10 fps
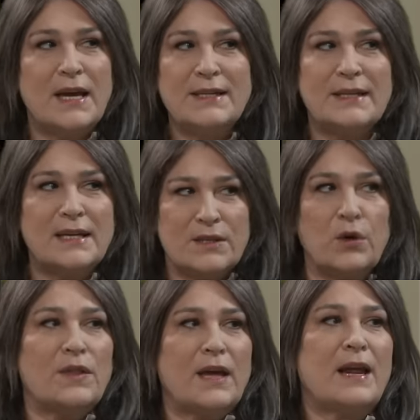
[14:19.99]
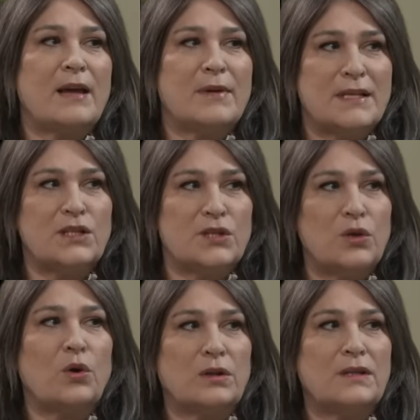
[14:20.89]
it's not their name. It's just
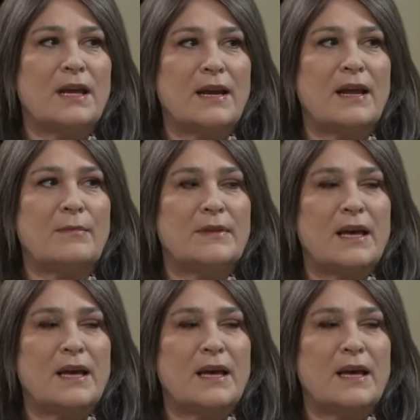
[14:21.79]
not their name.